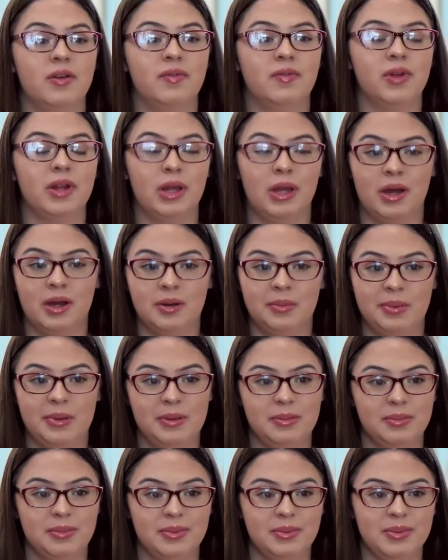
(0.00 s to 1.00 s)
of a lot of
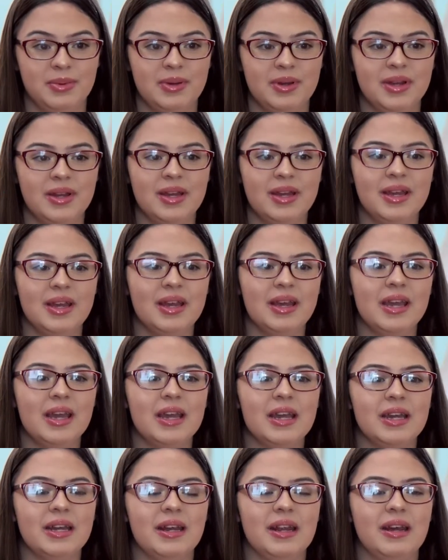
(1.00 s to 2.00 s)
people,
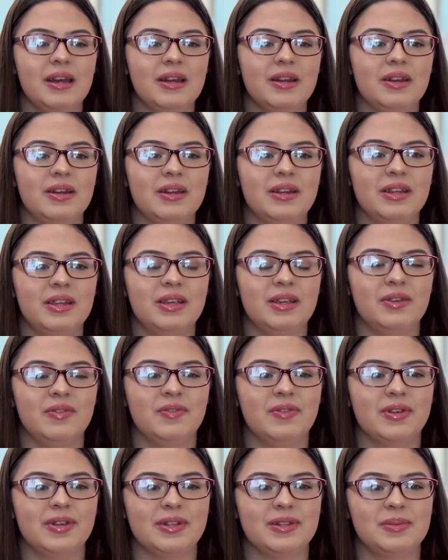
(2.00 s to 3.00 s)
and then
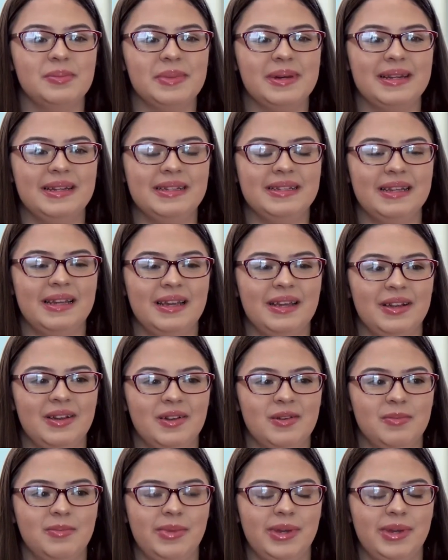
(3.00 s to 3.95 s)
for somebody to take care of